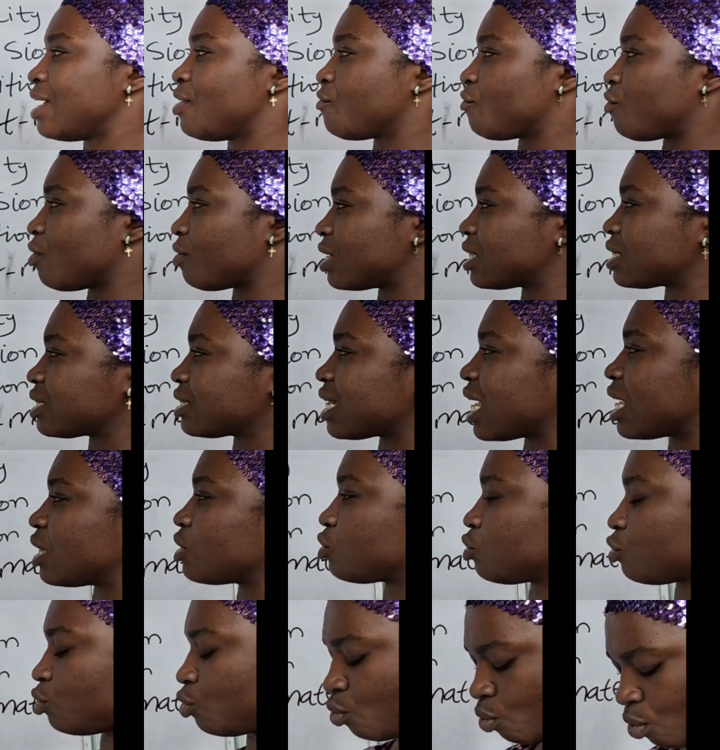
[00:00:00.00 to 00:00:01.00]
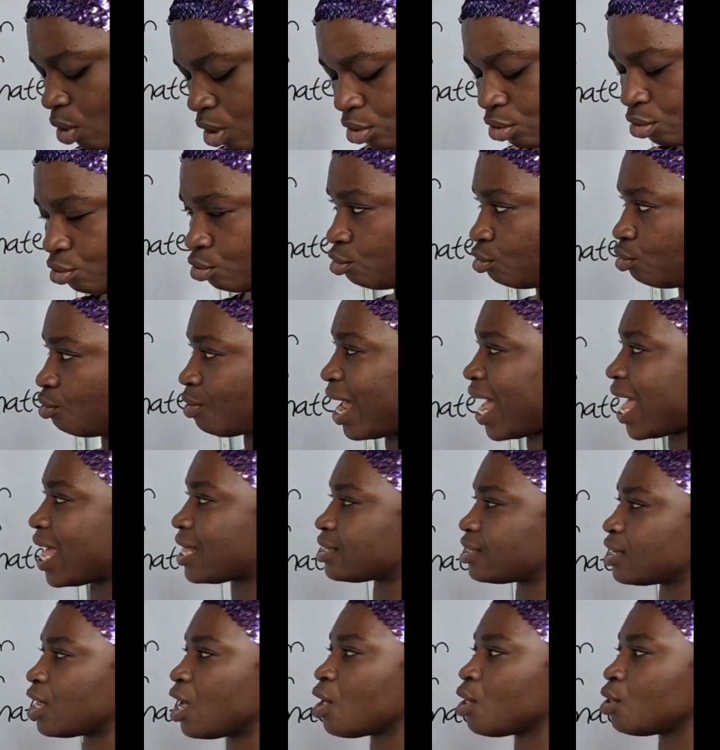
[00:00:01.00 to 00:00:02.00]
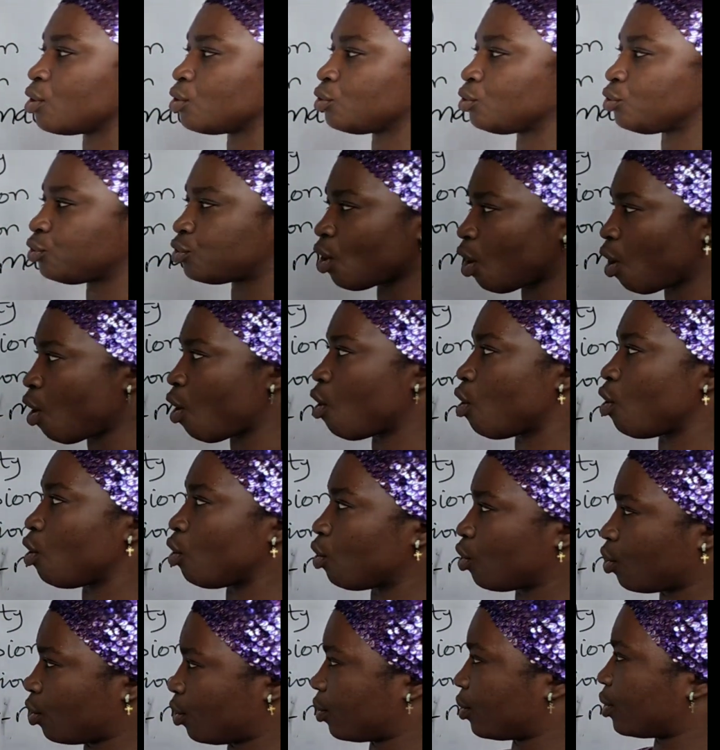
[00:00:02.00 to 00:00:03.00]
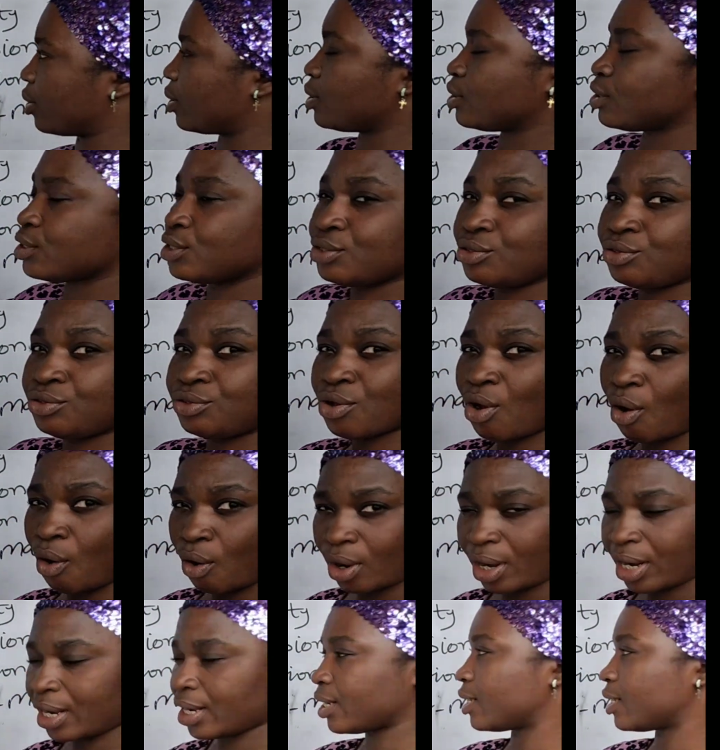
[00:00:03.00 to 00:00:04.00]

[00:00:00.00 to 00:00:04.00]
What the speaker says: For instance, you want to write dog, dog.